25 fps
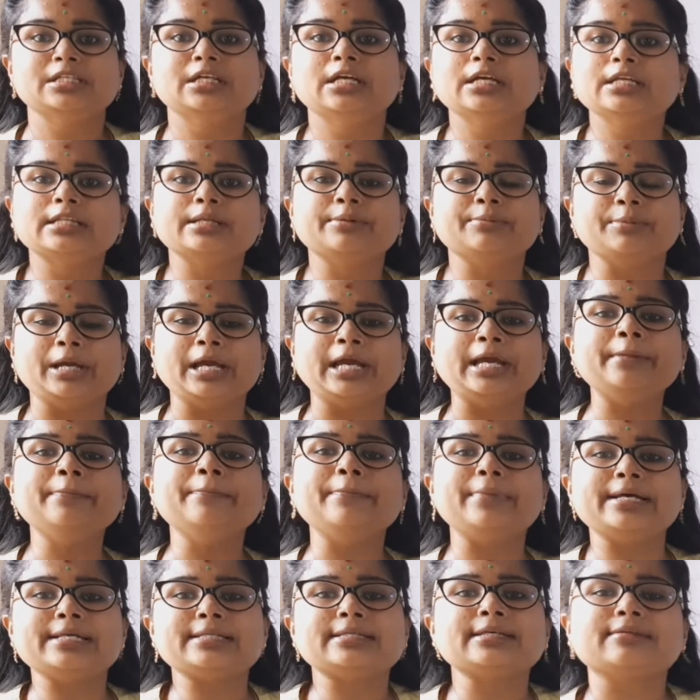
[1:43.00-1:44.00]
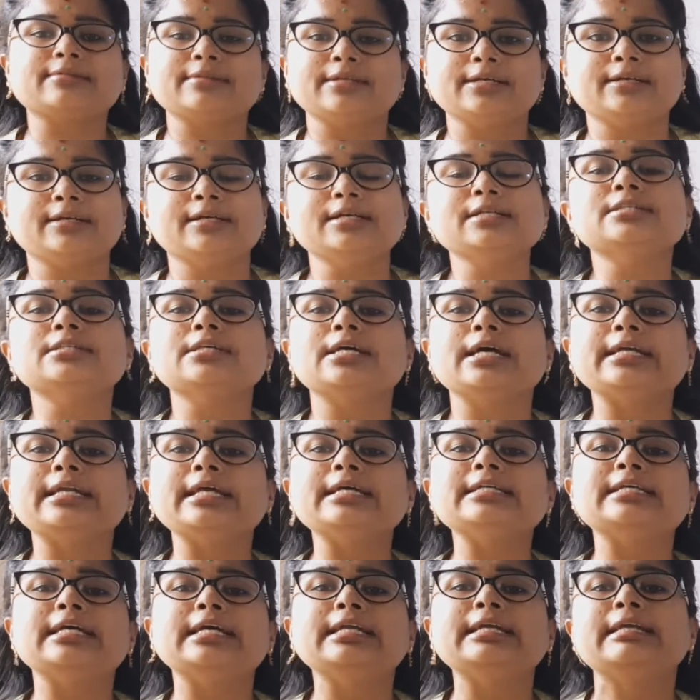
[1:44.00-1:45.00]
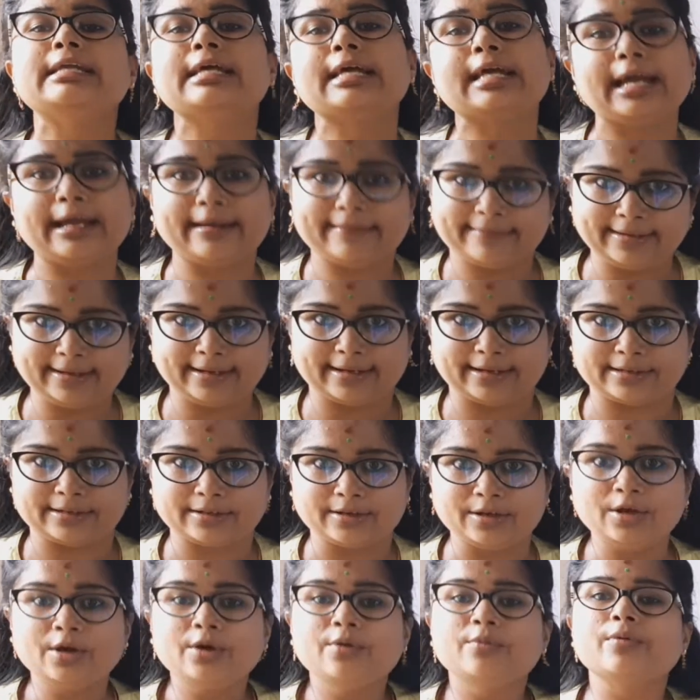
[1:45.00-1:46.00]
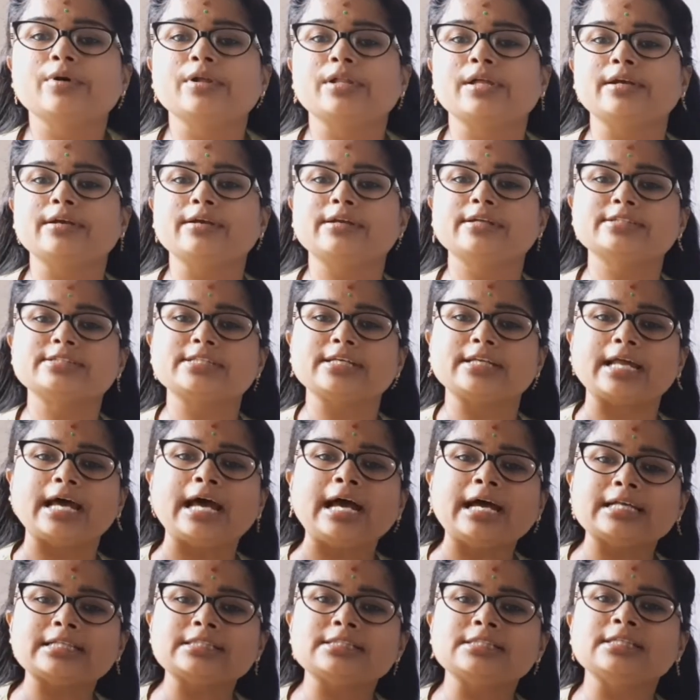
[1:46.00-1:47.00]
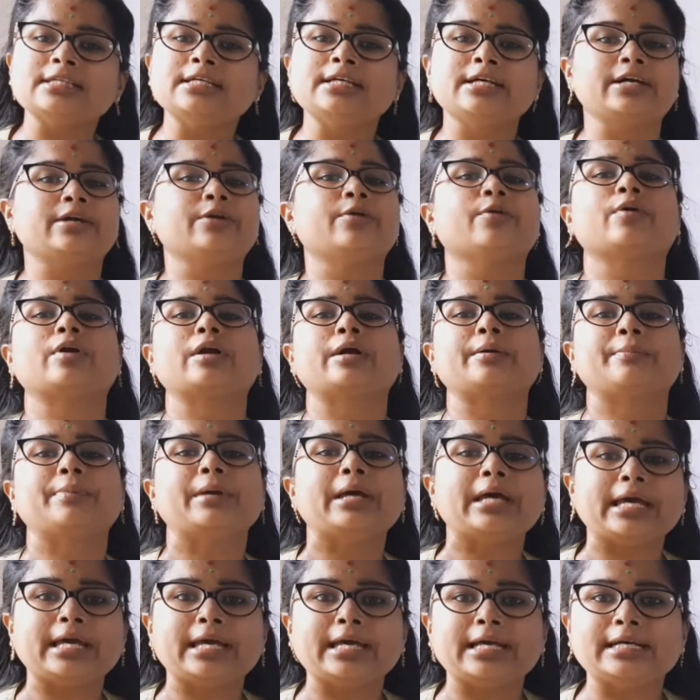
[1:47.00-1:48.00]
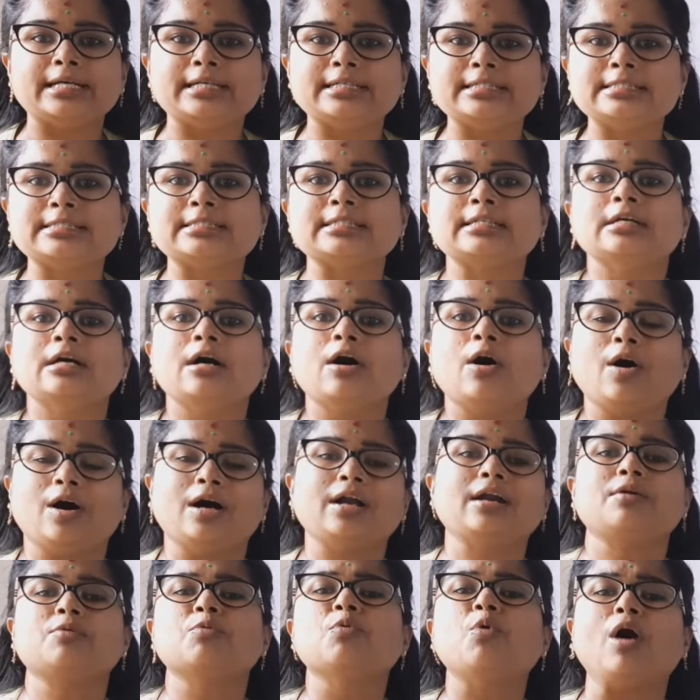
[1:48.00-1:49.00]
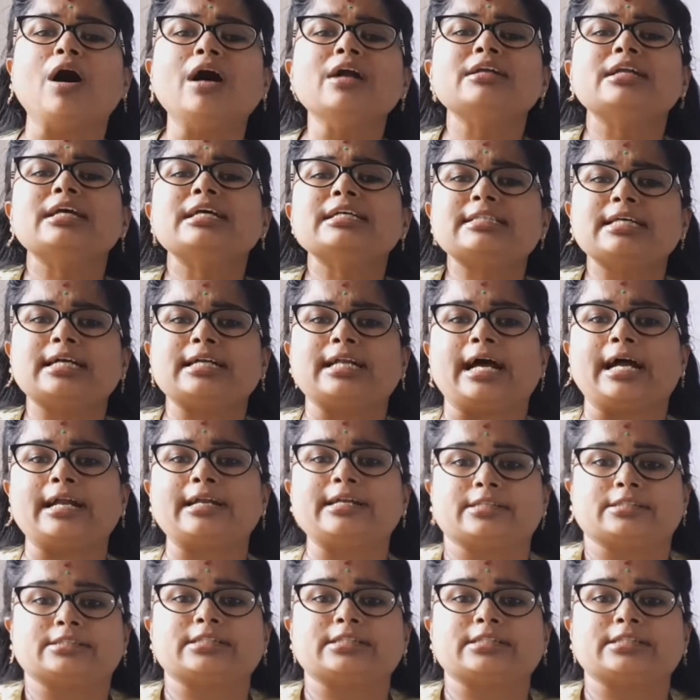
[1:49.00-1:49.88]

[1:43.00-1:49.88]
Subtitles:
The main basic thing is it is indicating it, whether it is an acid or a base or what is that added.